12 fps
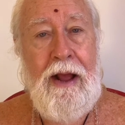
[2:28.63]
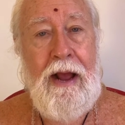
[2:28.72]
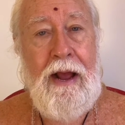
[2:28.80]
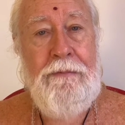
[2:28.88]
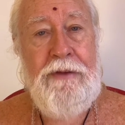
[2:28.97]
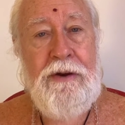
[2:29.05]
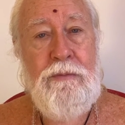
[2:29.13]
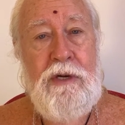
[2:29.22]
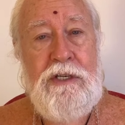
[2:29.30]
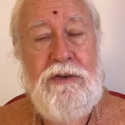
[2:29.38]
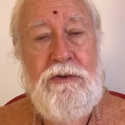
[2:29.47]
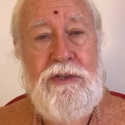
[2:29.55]
And then
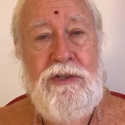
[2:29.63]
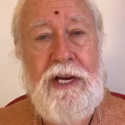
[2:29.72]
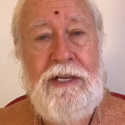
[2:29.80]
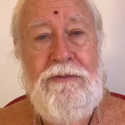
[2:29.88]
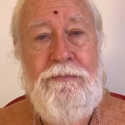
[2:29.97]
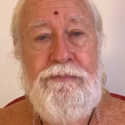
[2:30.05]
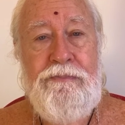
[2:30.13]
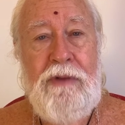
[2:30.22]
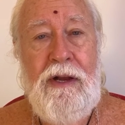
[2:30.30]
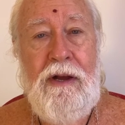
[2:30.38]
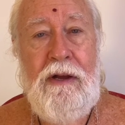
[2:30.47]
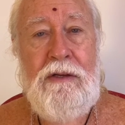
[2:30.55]
Richard said,
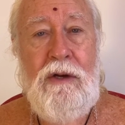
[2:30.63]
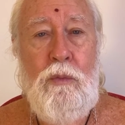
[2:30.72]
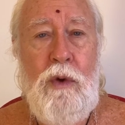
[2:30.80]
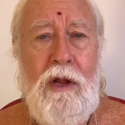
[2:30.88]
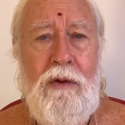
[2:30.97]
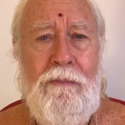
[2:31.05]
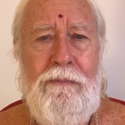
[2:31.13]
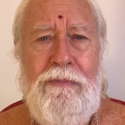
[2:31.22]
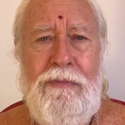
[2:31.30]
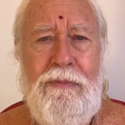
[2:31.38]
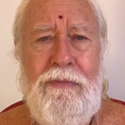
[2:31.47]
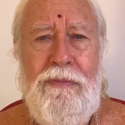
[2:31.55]
Well,
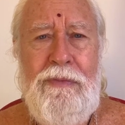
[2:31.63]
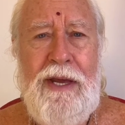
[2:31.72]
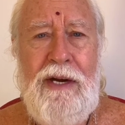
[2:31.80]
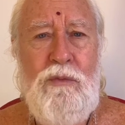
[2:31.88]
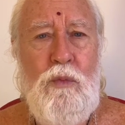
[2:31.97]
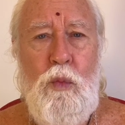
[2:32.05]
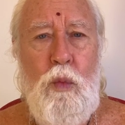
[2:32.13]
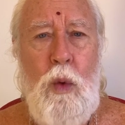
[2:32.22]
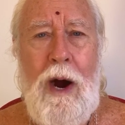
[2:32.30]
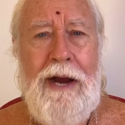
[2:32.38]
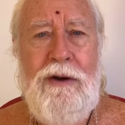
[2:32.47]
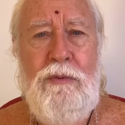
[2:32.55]
then
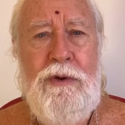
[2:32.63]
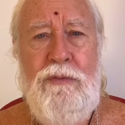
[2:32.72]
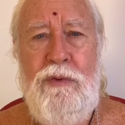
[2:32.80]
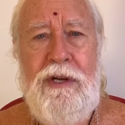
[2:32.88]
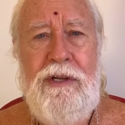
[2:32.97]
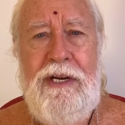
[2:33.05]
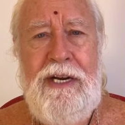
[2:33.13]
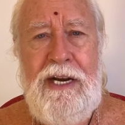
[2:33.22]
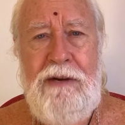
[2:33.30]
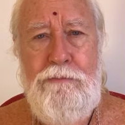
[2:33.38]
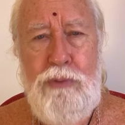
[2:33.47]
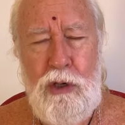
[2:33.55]
why do we really
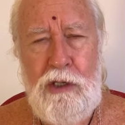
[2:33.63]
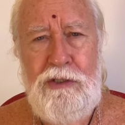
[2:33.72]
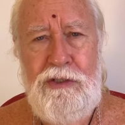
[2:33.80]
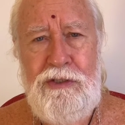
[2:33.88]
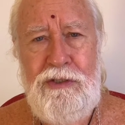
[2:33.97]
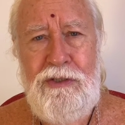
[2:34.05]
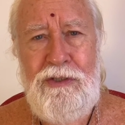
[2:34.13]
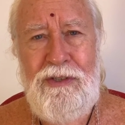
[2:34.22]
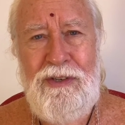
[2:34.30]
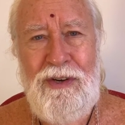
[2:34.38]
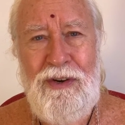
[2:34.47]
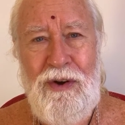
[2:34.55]
need books,
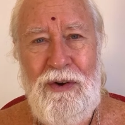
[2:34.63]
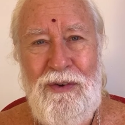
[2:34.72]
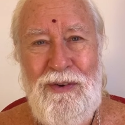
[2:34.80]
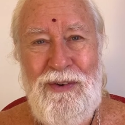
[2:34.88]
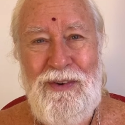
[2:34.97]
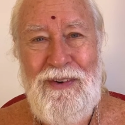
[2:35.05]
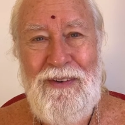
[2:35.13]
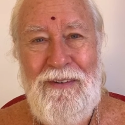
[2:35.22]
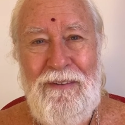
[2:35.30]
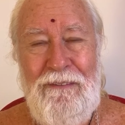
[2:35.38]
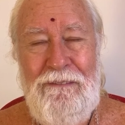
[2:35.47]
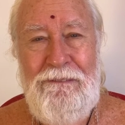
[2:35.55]
you know?
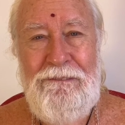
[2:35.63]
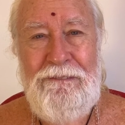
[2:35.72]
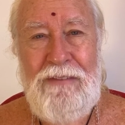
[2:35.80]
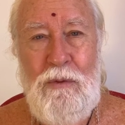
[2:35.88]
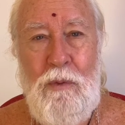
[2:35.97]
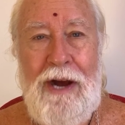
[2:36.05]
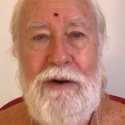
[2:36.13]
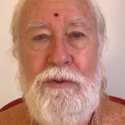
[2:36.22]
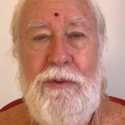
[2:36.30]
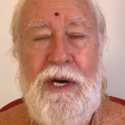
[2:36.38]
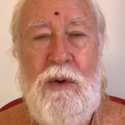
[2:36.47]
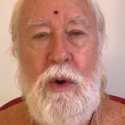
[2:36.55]
Why do
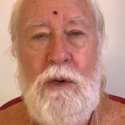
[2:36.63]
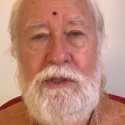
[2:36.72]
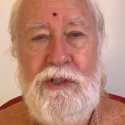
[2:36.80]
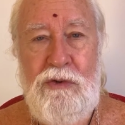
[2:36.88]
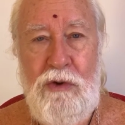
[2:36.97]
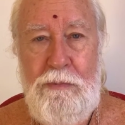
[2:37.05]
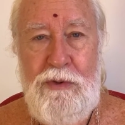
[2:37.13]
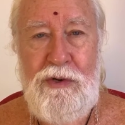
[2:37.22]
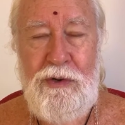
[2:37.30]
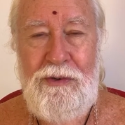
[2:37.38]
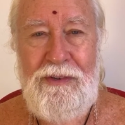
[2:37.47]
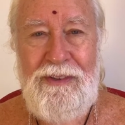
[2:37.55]
we quote
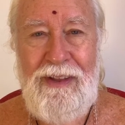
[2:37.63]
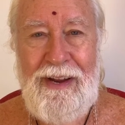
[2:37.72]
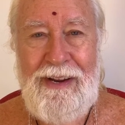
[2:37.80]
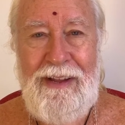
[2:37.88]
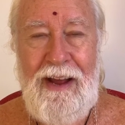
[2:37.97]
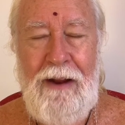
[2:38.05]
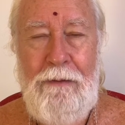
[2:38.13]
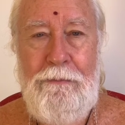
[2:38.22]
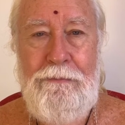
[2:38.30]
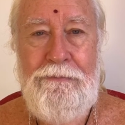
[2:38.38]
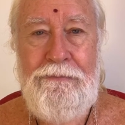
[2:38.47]
scripture like that?